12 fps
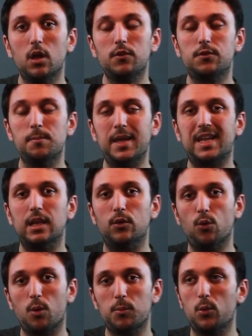To make it
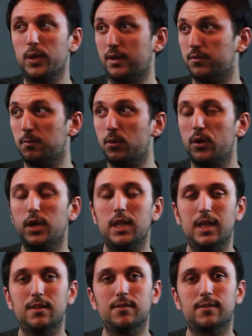normal, we have to put it
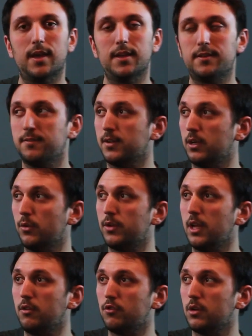in scientific
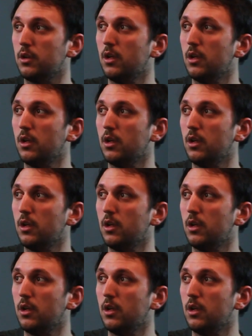notation,